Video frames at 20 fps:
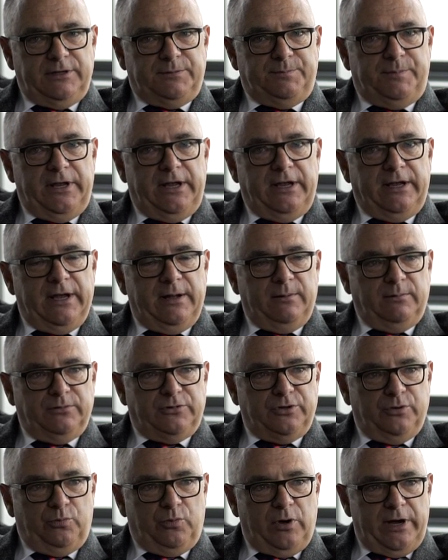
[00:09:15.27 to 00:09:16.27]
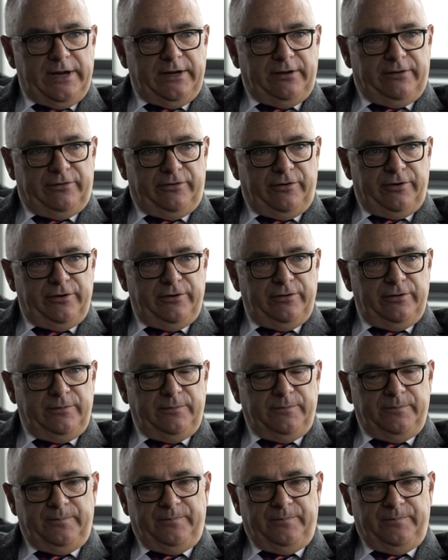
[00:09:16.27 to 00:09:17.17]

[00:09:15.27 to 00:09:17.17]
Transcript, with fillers: it's being able to wade through